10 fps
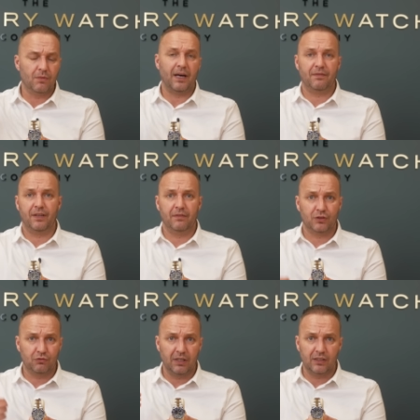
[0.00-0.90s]
of my
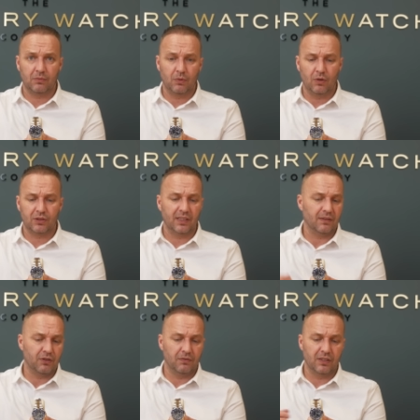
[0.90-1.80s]
favourites. Great summer watch. I think
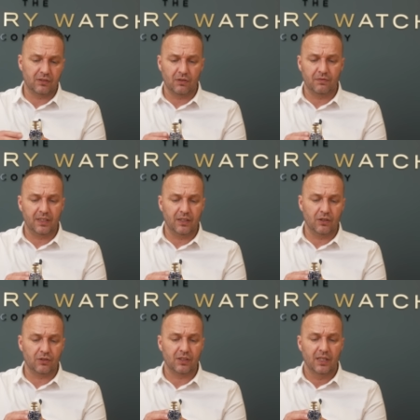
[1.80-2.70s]
I've covered this in other
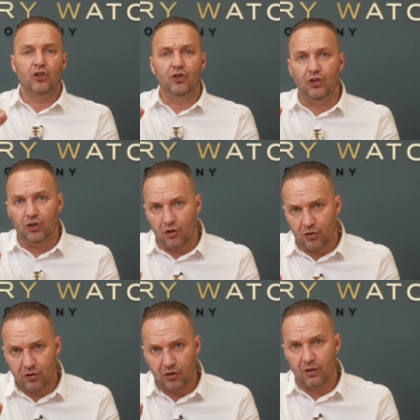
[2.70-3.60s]
videos.
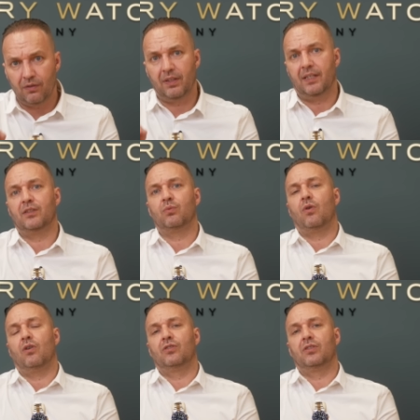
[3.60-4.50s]
Just over list
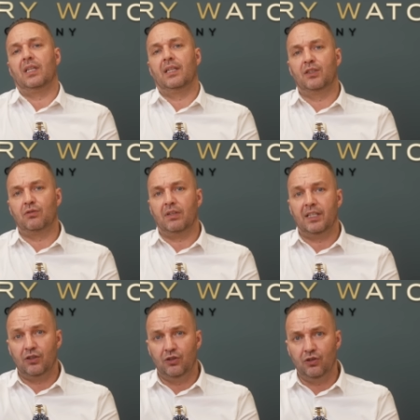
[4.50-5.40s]
watch.
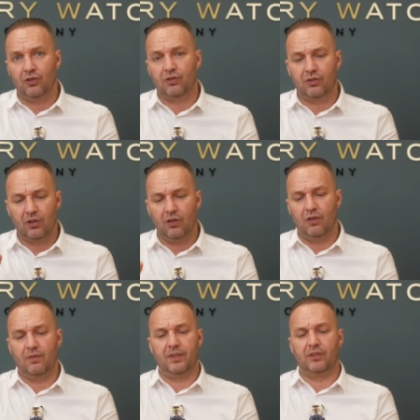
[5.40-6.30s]
Literally just over.